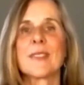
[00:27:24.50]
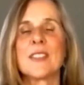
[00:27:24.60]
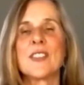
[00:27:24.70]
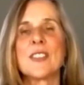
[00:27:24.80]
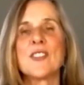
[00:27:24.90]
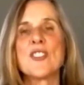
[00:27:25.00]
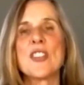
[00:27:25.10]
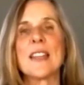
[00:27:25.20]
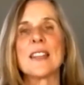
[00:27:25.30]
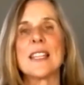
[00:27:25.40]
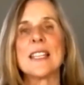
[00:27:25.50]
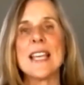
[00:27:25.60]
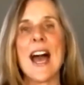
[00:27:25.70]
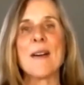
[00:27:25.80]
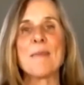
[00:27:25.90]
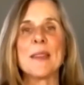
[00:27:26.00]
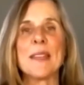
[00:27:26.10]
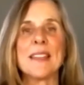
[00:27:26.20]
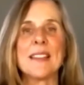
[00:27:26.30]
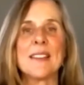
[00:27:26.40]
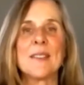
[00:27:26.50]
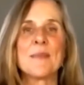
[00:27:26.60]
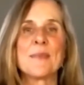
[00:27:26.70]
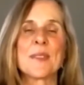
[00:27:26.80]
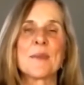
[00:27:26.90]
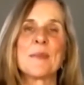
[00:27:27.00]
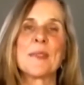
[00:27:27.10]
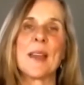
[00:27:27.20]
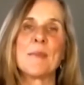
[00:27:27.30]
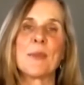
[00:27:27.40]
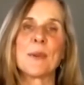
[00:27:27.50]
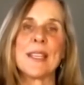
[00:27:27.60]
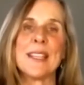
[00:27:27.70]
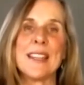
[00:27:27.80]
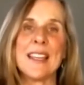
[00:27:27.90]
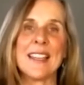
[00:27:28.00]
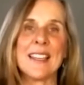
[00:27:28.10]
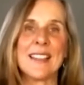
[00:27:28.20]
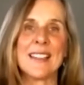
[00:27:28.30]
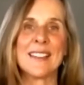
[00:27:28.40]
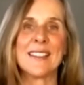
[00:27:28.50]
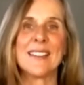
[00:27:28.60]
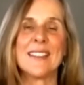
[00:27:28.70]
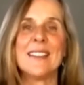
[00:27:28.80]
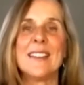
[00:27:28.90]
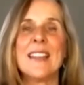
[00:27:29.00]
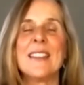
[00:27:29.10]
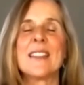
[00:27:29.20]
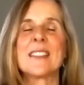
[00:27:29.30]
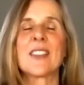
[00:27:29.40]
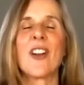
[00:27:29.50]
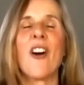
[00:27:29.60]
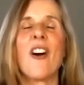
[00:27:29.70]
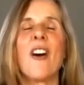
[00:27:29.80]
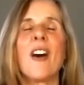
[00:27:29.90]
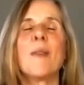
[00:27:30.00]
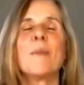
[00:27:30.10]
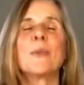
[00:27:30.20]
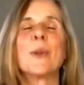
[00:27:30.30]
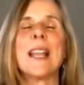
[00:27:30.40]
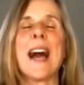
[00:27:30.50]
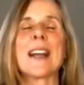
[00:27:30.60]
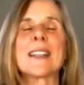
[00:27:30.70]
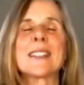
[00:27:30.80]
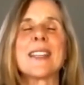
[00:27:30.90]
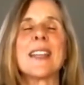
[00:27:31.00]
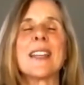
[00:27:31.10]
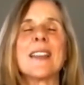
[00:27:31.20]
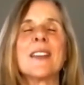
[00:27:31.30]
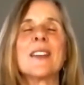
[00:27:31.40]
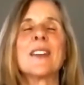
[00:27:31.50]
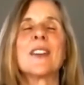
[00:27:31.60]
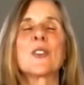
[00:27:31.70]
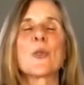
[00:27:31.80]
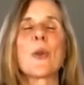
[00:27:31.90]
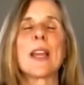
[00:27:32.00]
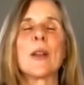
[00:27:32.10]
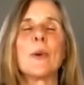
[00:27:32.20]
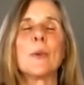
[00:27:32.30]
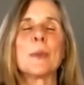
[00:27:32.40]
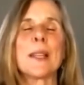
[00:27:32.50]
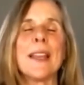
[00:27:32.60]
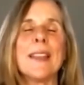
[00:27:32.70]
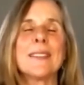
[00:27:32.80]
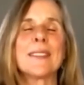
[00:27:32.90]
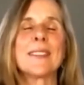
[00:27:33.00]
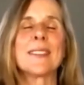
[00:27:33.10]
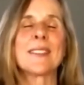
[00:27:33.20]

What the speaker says: Just gently tapping and breathing in this calm, relaxing, tranquil place.